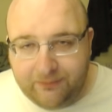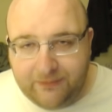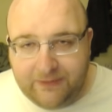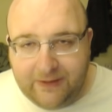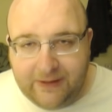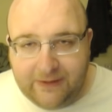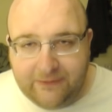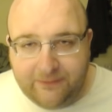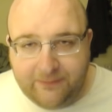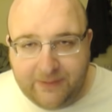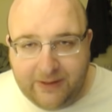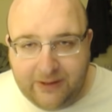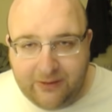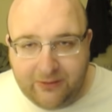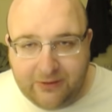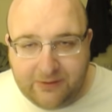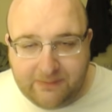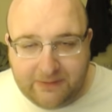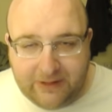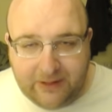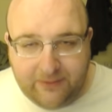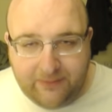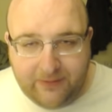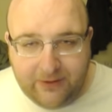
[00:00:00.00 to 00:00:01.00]
taste better in
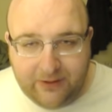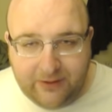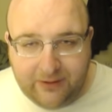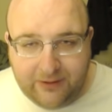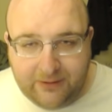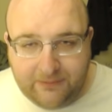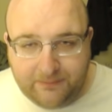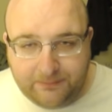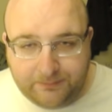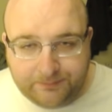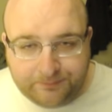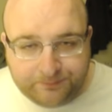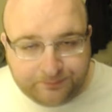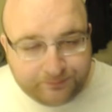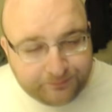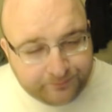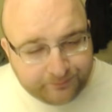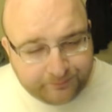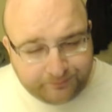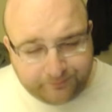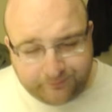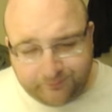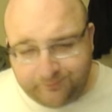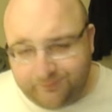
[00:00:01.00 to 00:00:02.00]
my opinion.
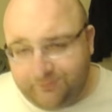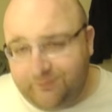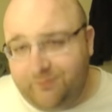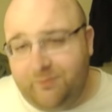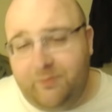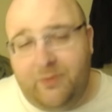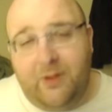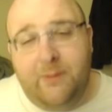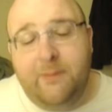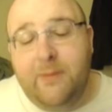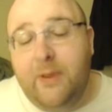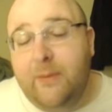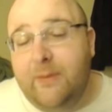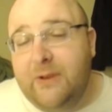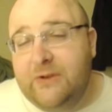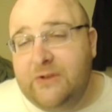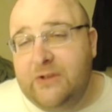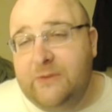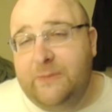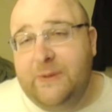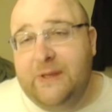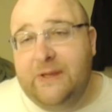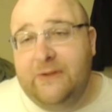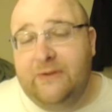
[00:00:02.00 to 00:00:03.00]
Maybe it's
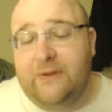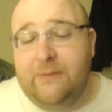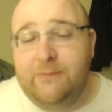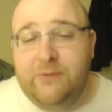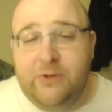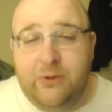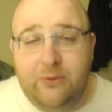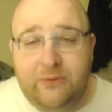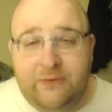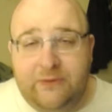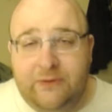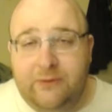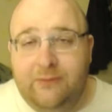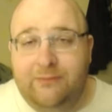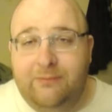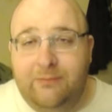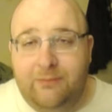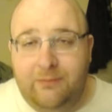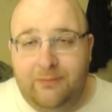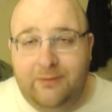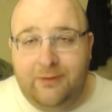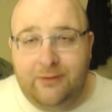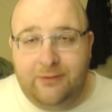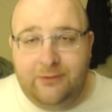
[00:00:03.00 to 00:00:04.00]
just because I'm used to
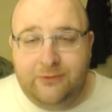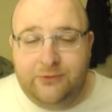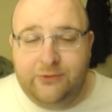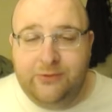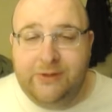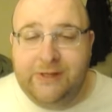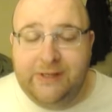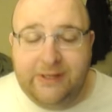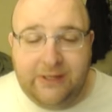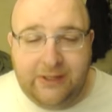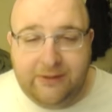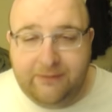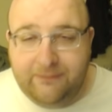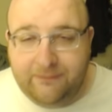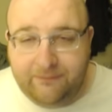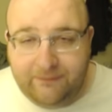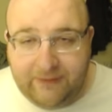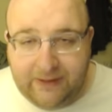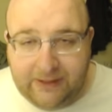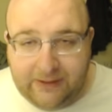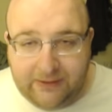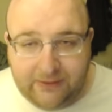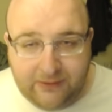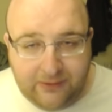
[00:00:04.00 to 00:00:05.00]
drinking
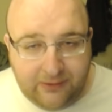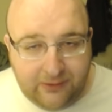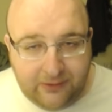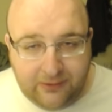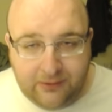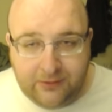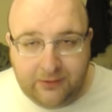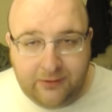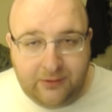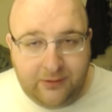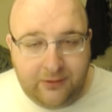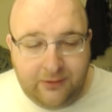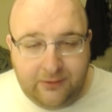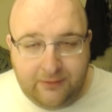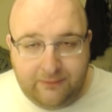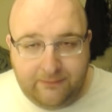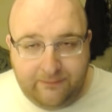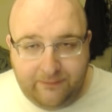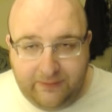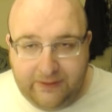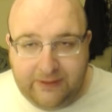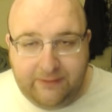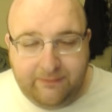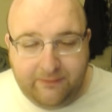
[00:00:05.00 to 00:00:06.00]
fake
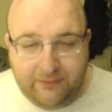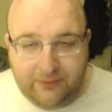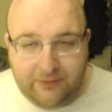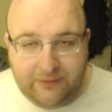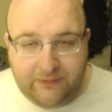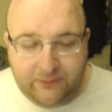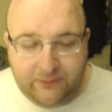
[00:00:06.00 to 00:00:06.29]
flavors